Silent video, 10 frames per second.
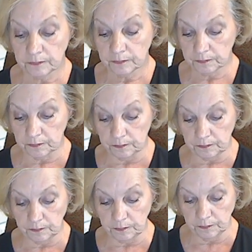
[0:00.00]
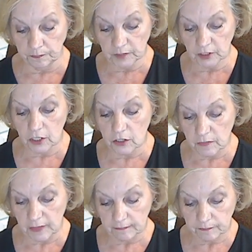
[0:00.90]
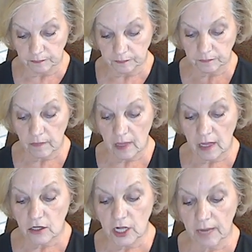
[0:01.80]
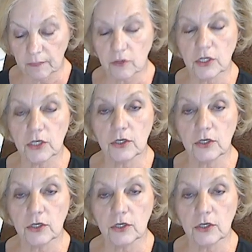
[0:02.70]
Chapter 2 is basic chemistry.